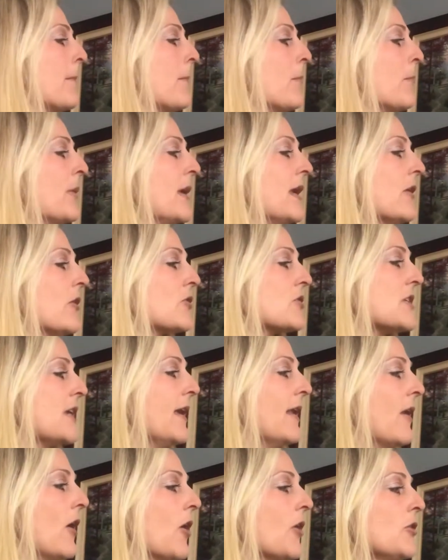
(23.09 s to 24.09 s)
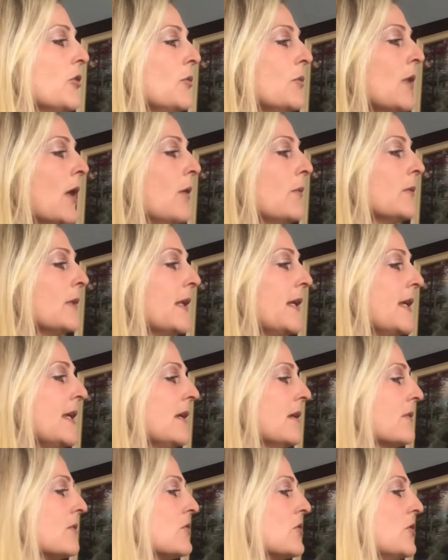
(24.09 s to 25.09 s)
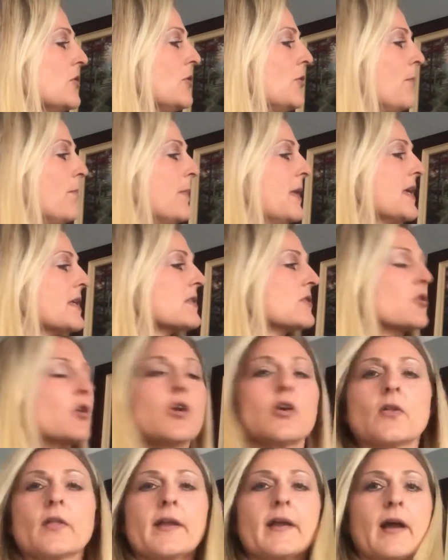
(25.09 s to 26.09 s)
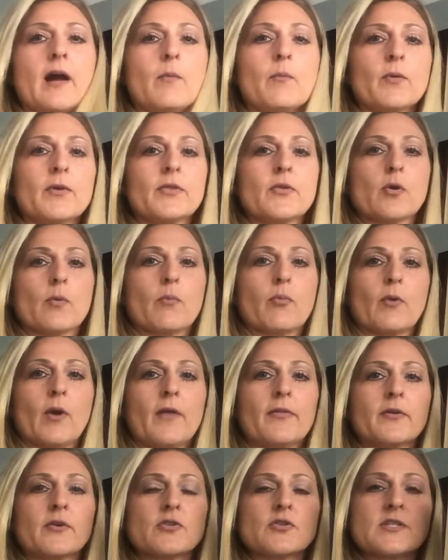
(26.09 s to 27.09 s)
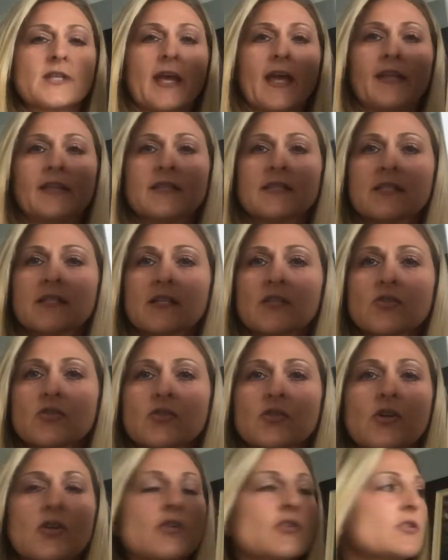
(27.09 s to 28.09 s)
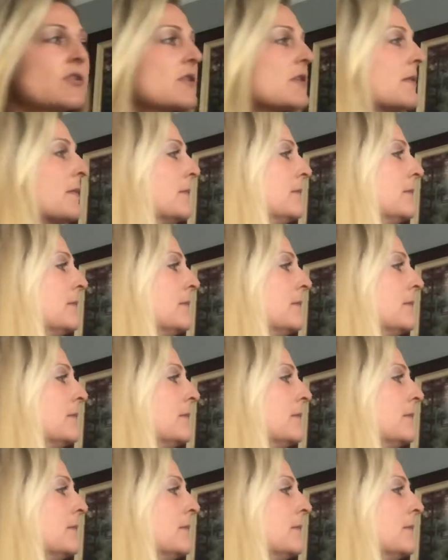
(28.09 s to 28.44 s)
Pinkerton, are you lonely? Do you miss curling up with your brothers and sisters?